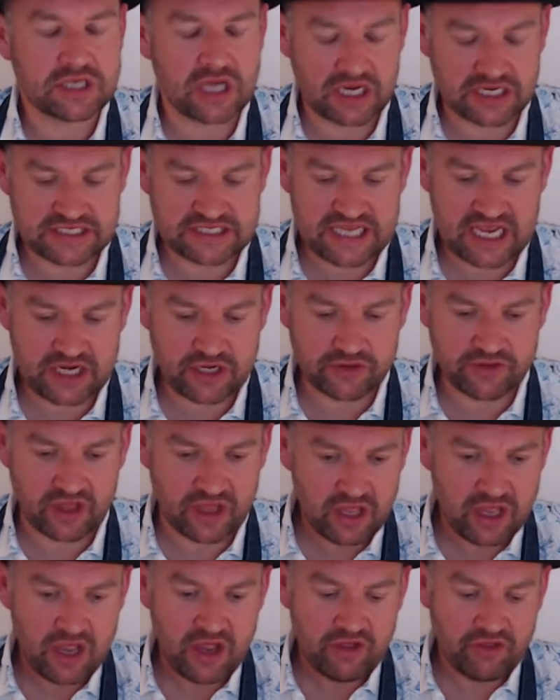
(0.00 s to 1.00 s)
And I can tell you
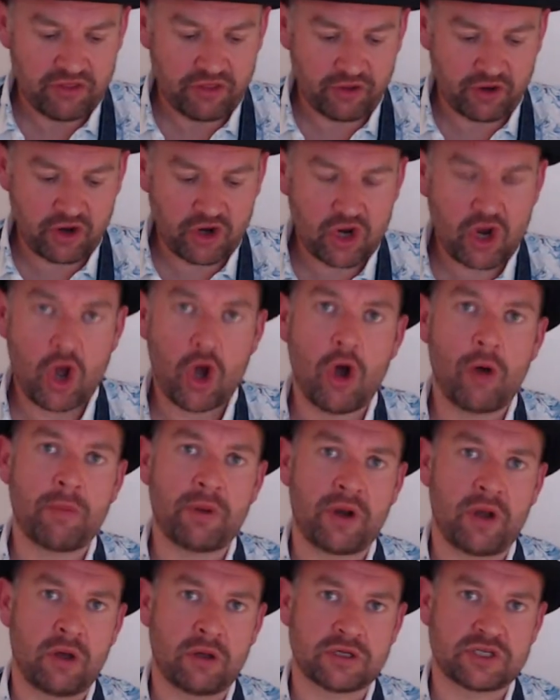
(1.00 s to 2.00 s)
that the
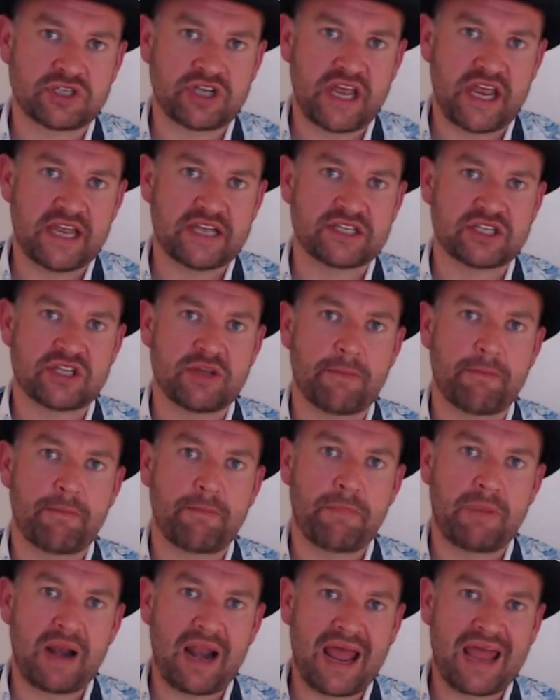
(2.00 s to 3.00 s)
common answer is the
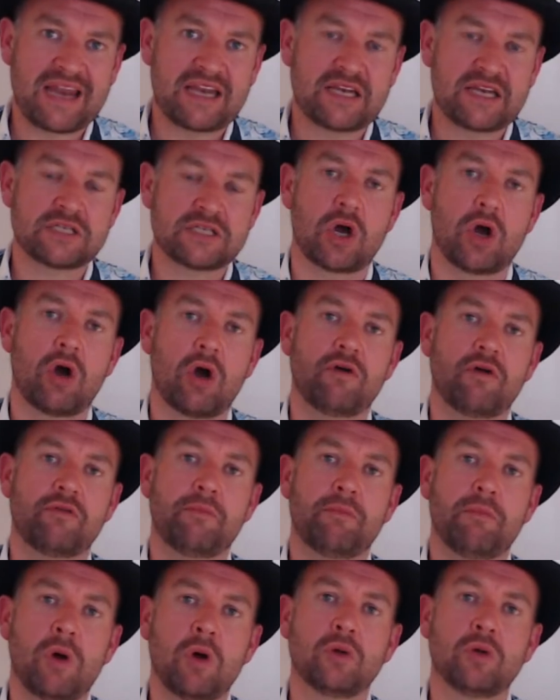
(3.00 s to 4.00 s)
blend of
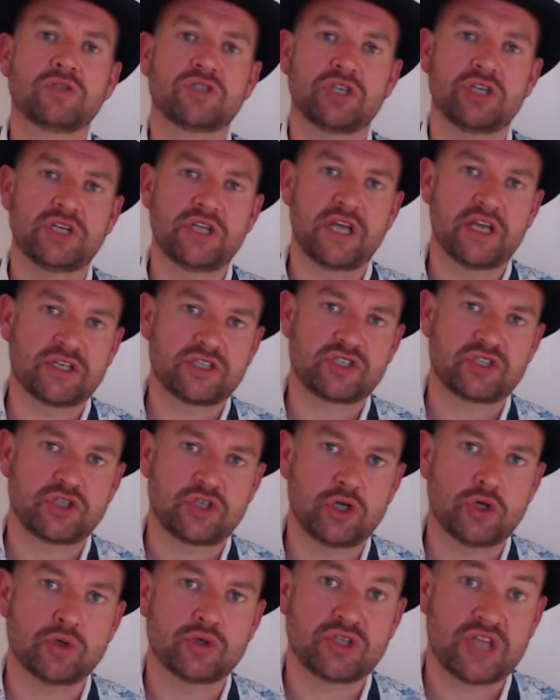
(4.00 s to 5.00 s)
molds and yeasts
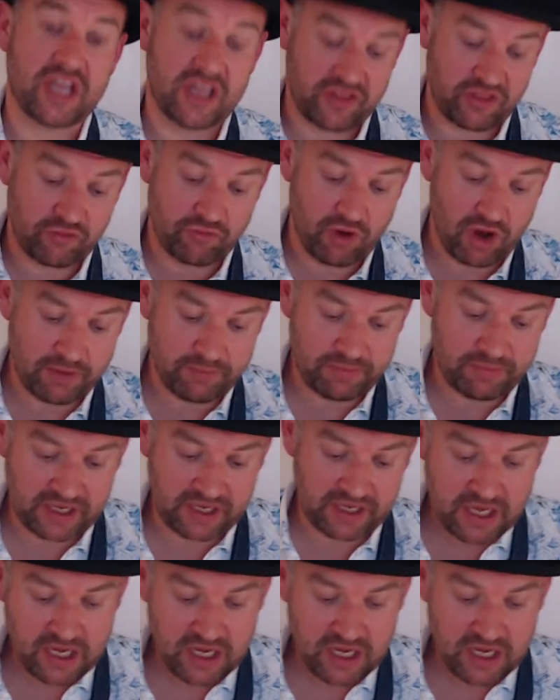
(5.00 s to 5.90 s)
used in the ripening.